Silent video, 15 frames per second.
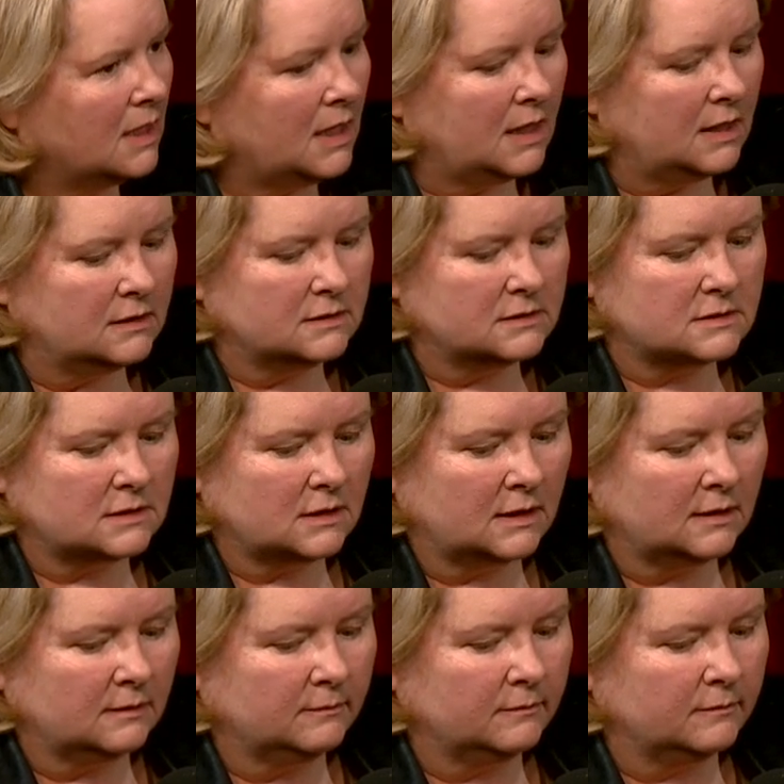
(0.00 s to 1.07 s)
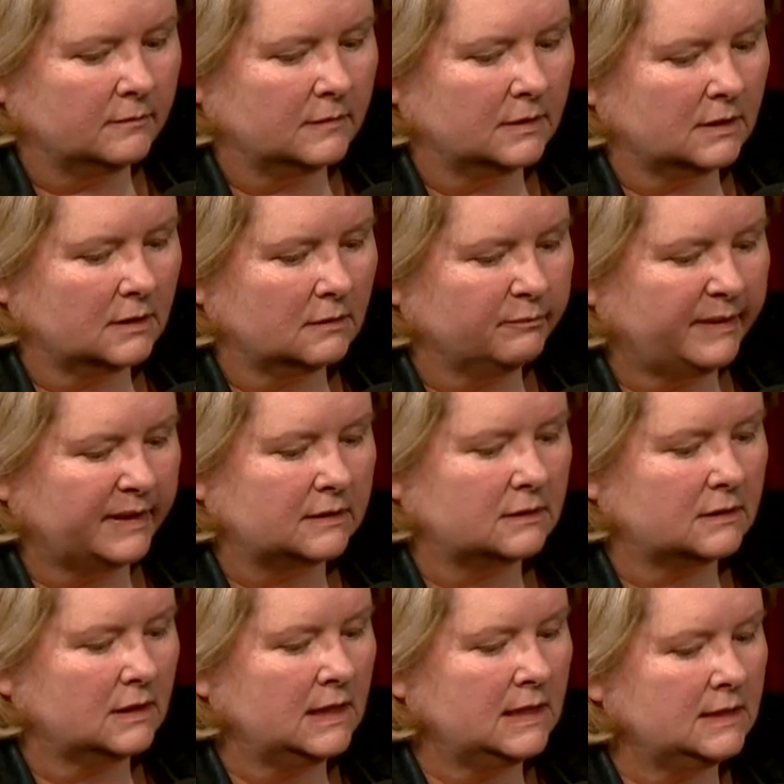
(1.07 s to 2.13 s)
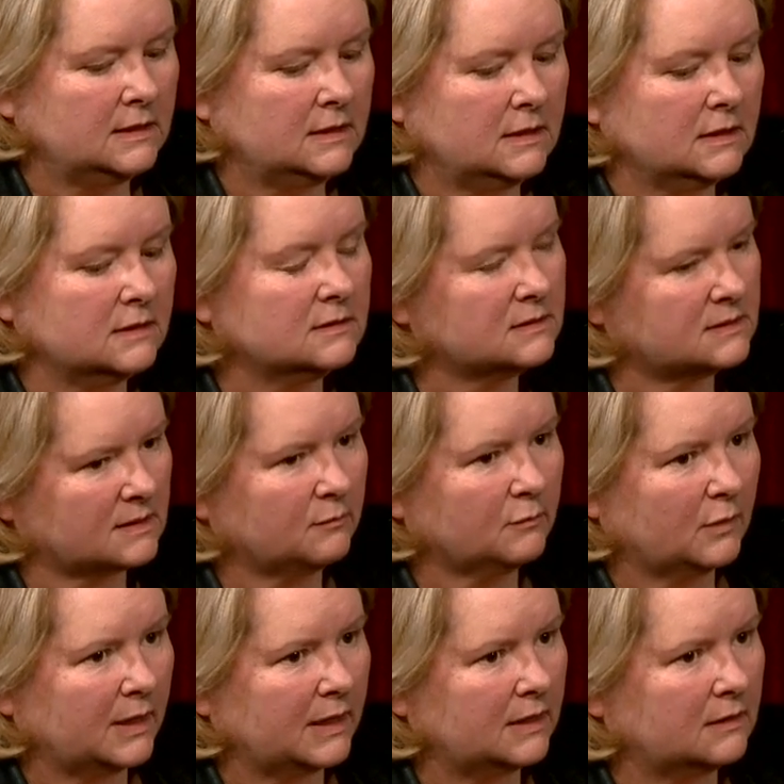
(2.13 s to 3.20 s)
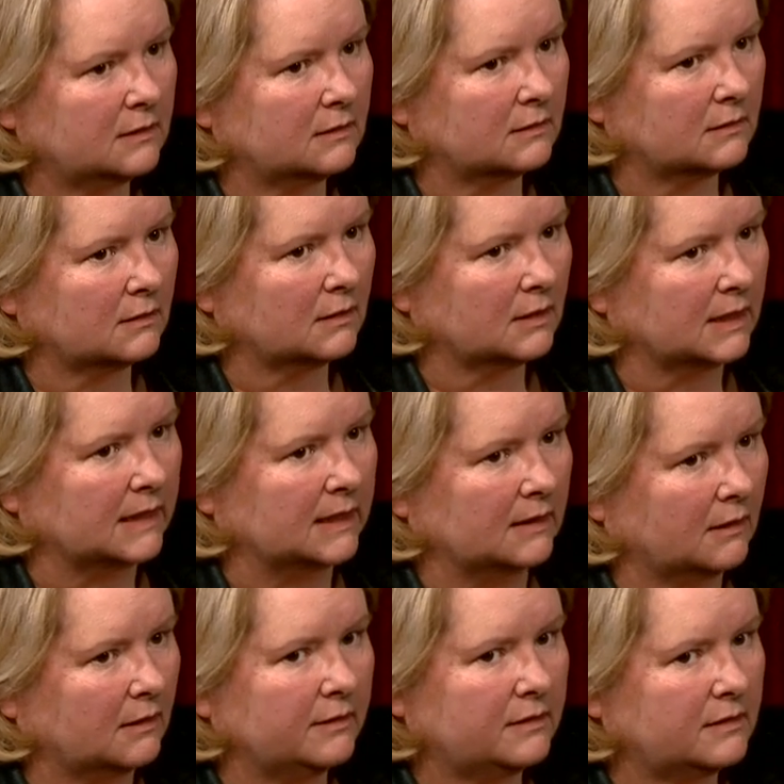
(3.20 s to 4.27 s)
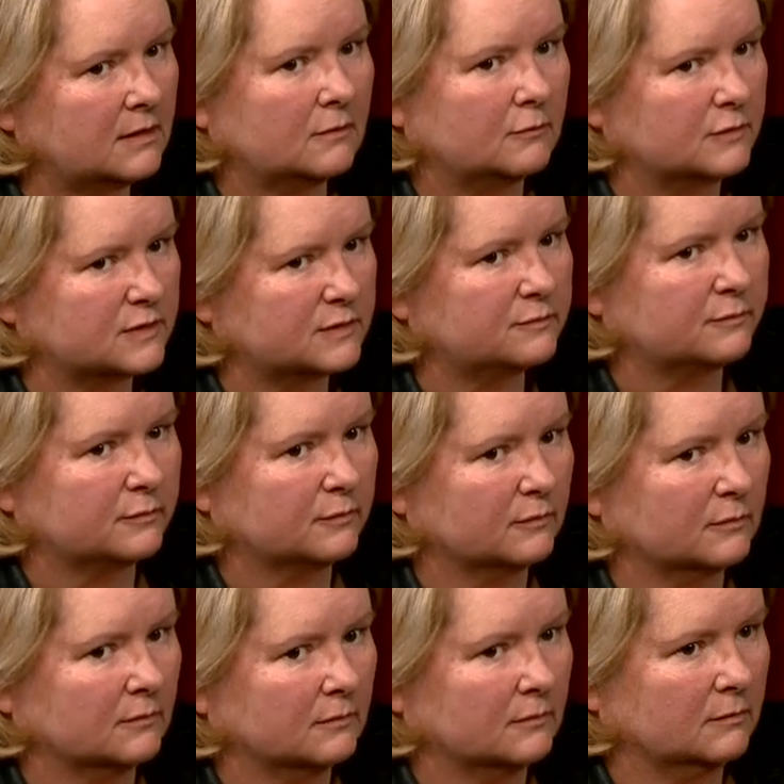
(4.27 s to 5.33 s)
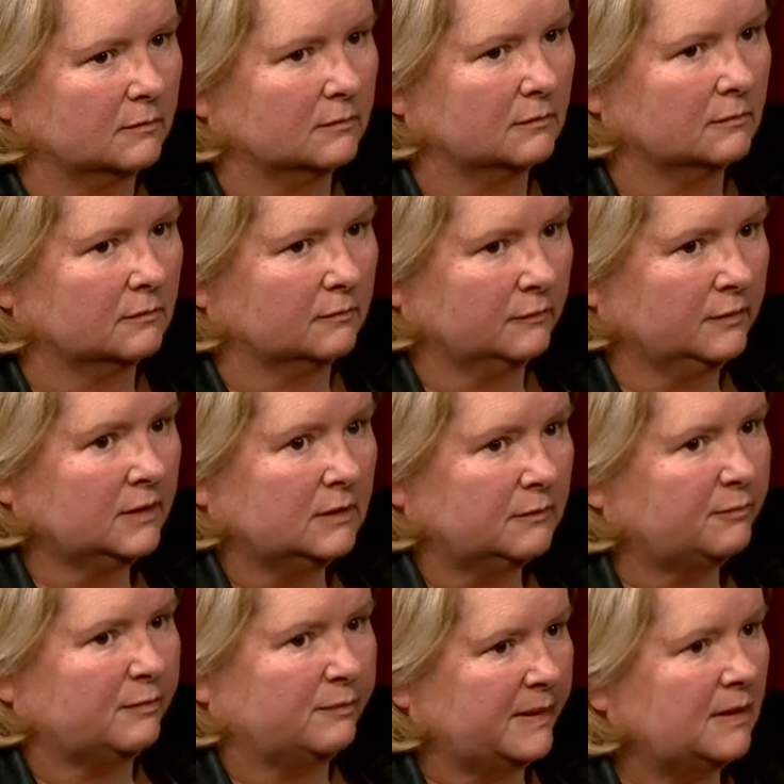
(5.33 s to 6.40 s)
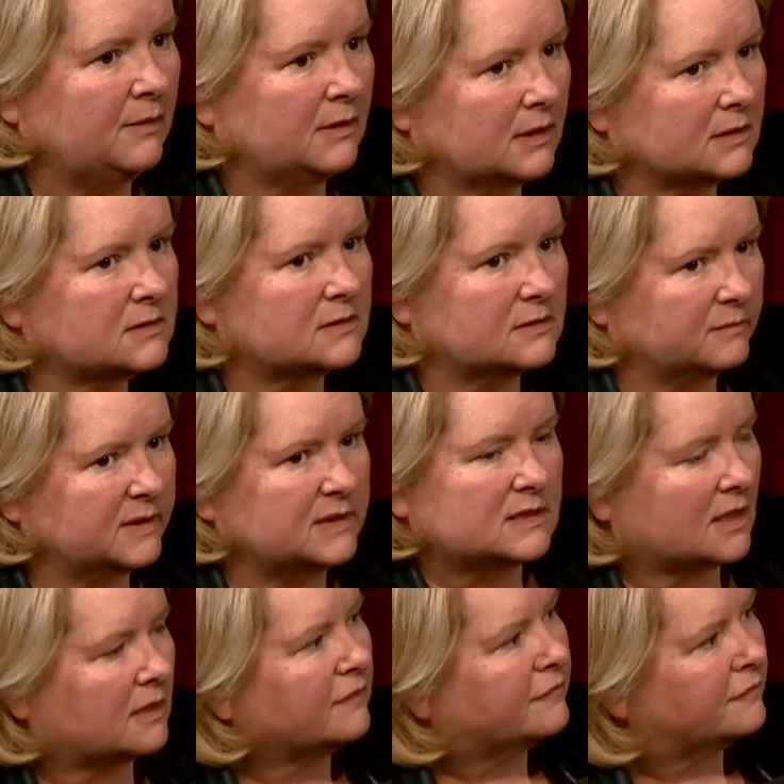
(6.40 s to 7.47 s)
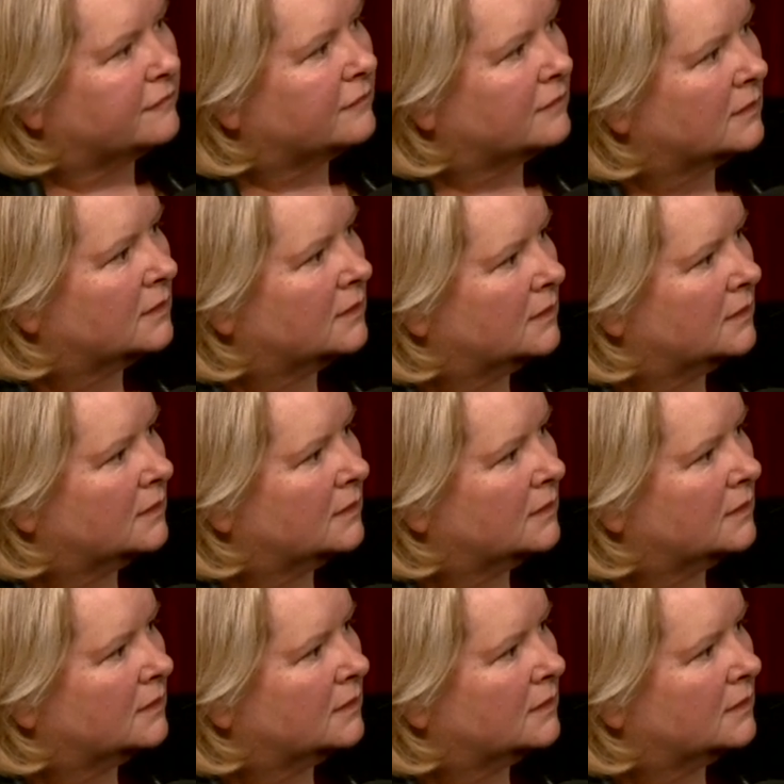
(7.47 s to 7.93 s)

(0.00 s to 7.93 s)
And, um, but he, in some way, uh, I think was really preparing us to be tough.